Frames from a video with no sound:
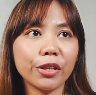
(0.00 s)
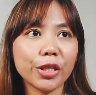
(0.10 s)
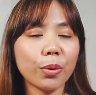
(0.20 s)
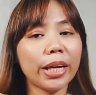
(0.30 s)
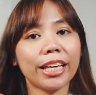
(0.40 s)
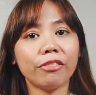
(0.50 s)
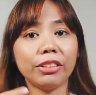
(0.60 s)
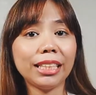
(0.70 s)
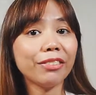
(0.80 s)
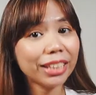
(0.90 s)
so I can
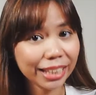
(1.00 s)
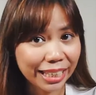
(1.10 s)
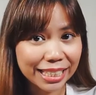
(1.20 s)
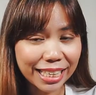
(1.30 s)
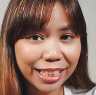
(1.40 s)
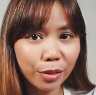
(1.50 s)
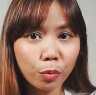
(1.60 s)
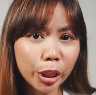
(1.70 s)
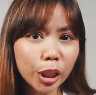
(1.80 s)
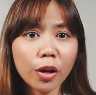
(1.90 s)
really relate and
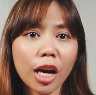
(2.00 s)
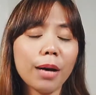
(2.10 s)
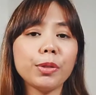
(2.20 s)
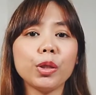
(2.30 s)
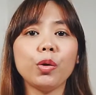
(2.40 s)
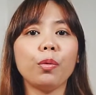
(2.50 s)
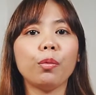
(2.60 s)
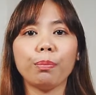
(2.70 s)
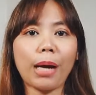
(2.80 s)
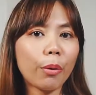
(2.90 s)
we look up to
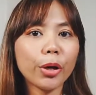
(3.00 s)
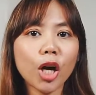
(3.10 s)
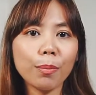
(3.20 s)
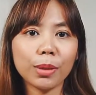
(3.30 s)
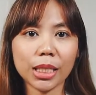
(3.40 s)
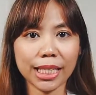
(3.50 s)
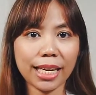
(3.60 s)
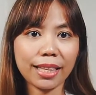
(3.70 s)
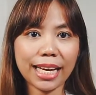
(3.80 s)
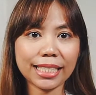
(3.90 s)
power couples like
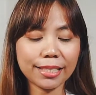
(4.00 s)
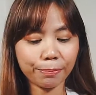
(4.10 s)
that.